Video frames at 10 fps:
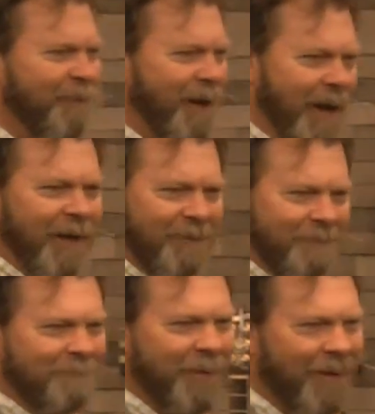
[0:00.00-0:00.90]
right?
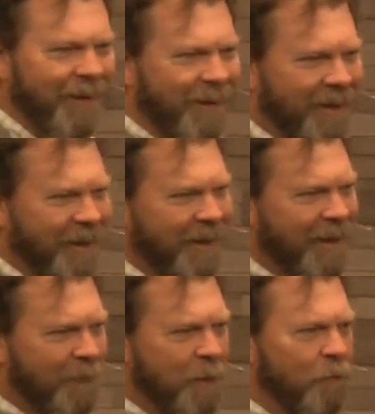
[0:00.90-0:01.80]

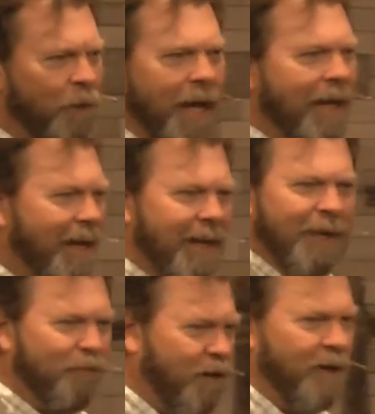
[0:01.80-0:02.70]
I mean, we ain't got
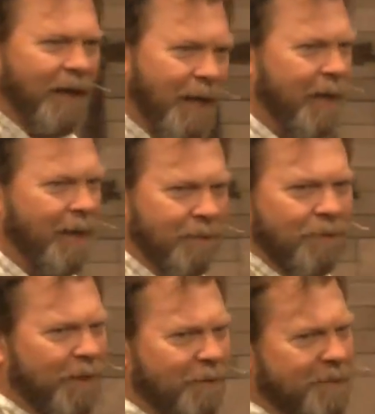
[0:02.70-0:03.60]
that figured out
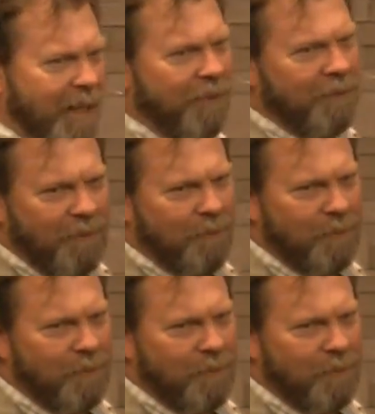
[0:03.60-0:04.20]
either. They'll tell you.